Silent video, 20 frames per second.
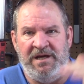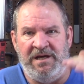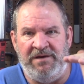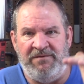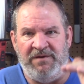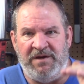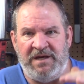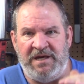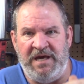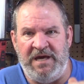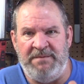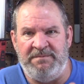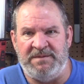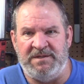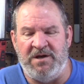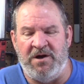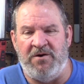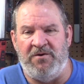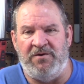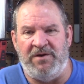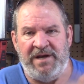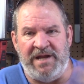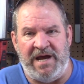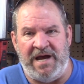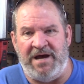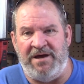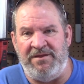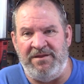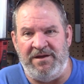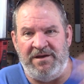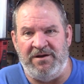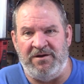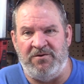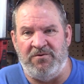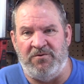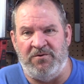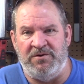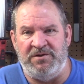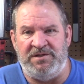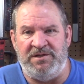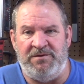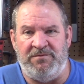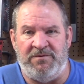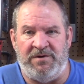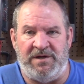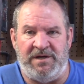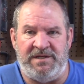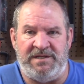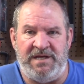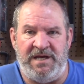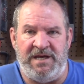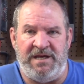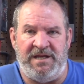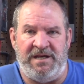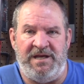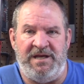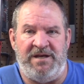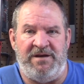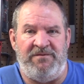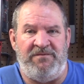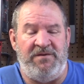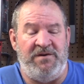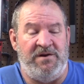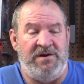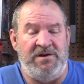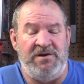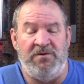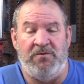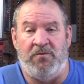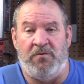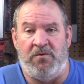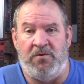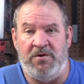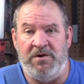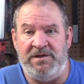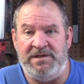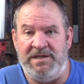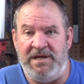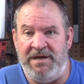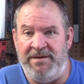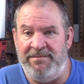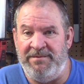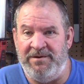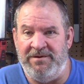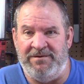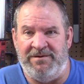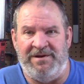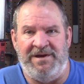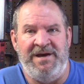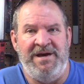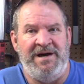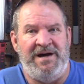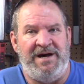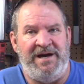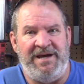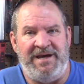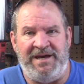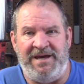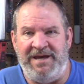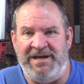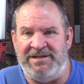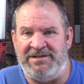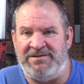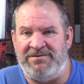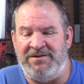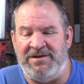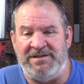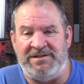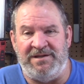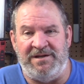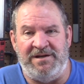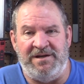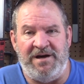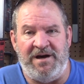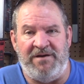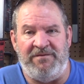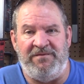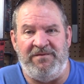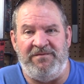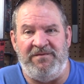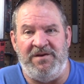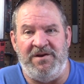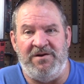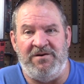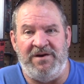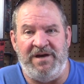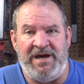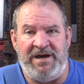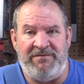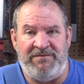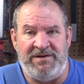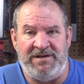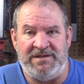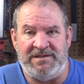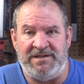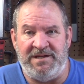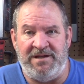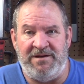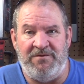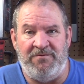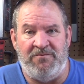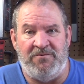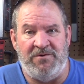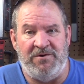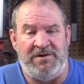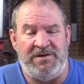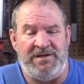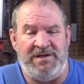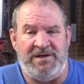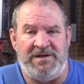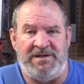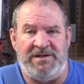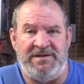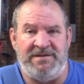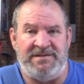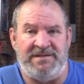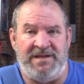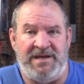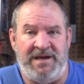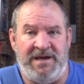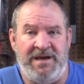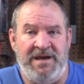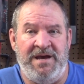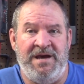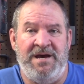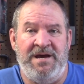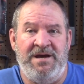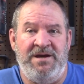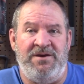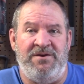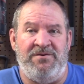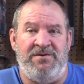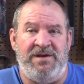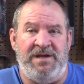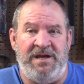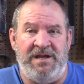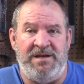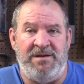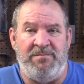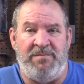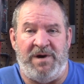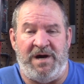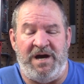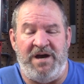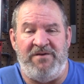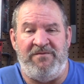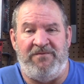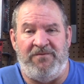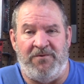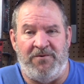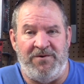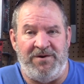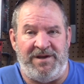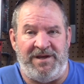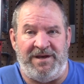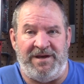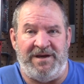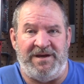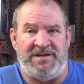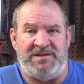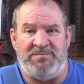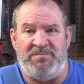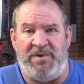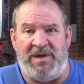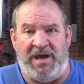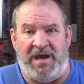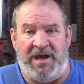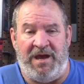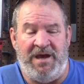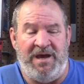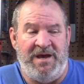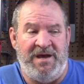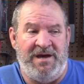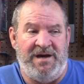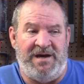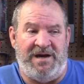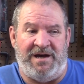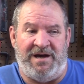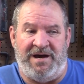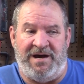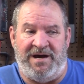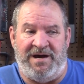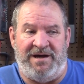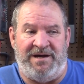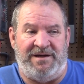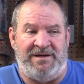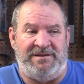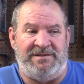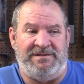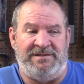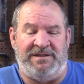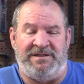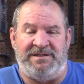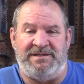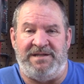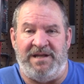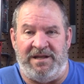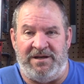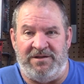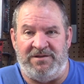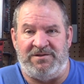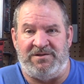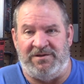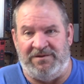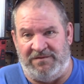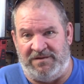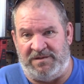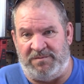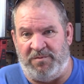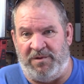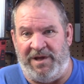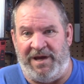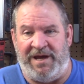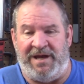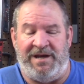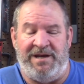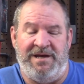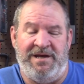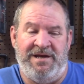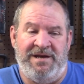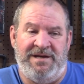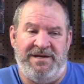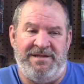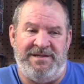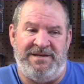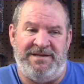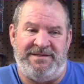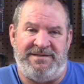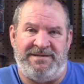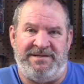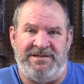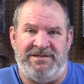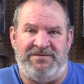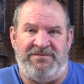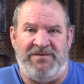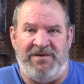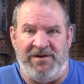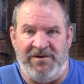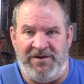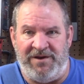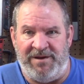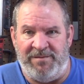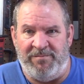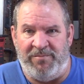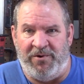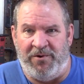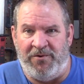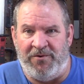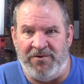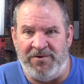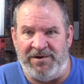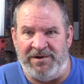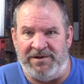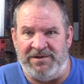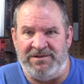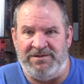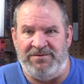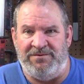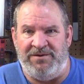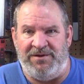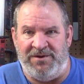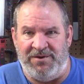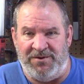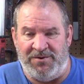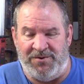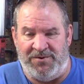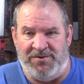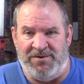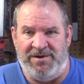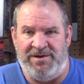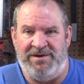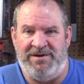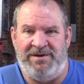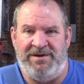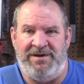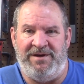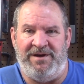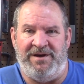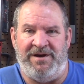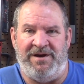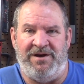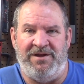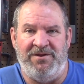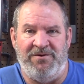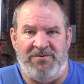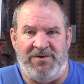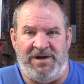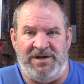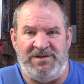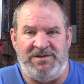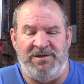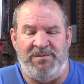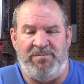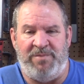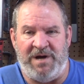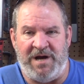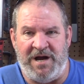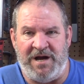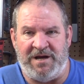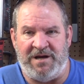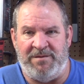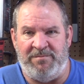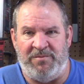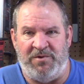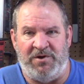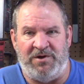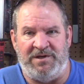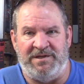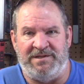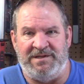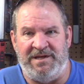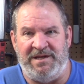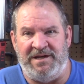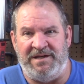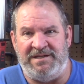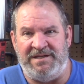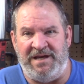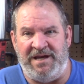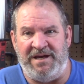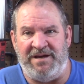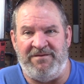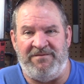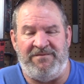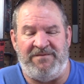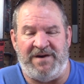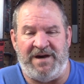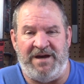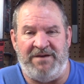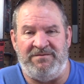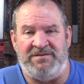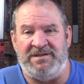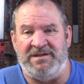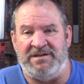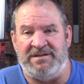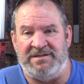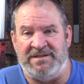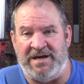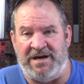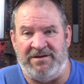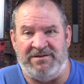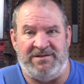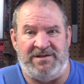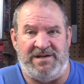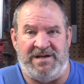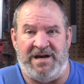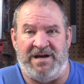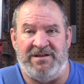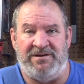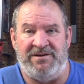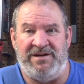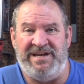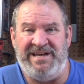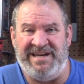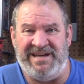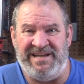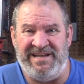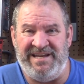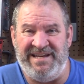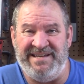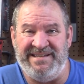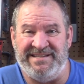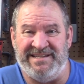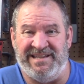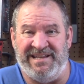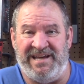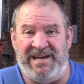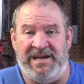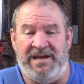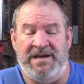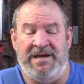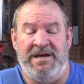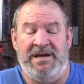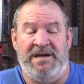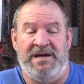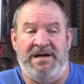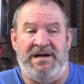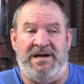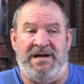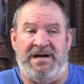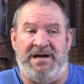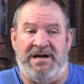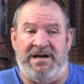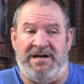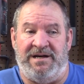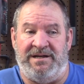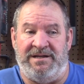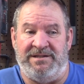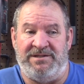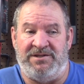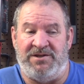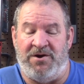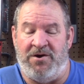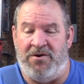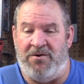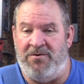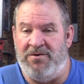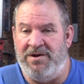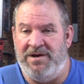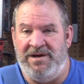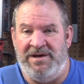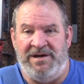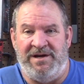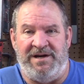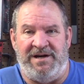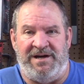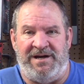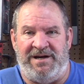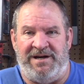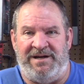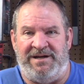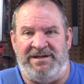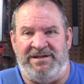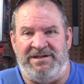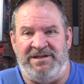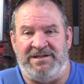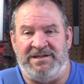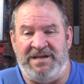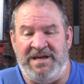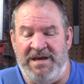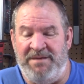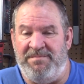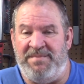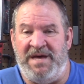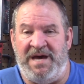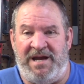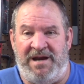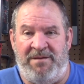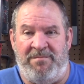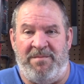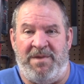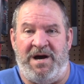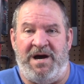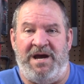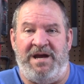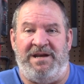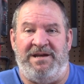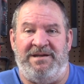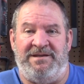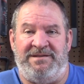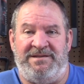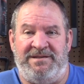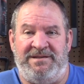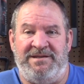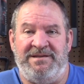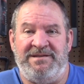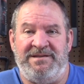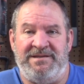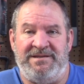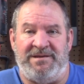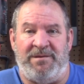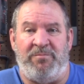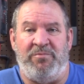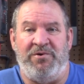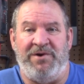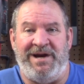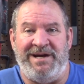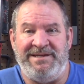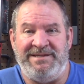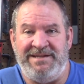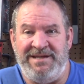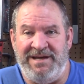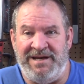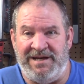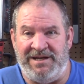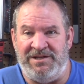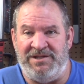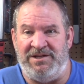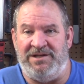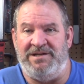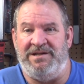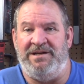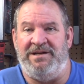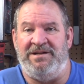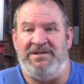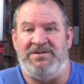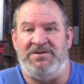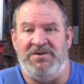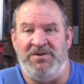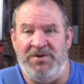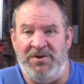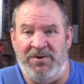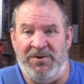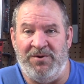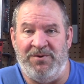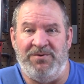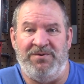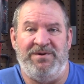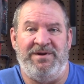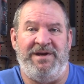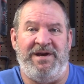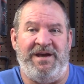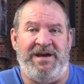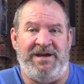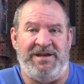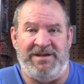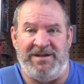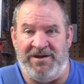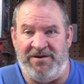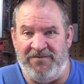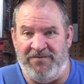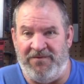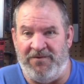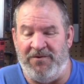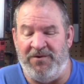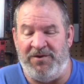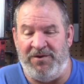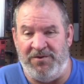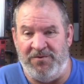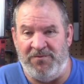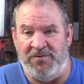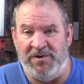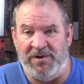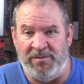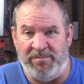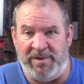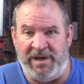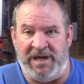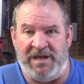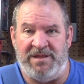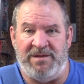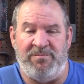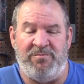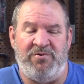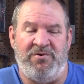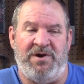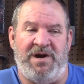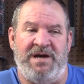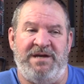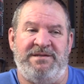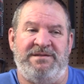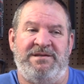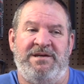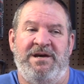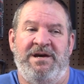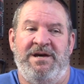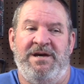If it keeps going down, then of course you want to take it in. If you're under warranty, I can't stress enough, if you don't have an extended warranty on this thing, you need to buy a Ford E S P uh, extended service plan. This is very important to you. Otherwise, your pocketbook is going to take a five, six thousand dollar hit easily. Uh, so uh, just keep that in mind. This this is a pricey engine. It's new, and therefore you will pay the price.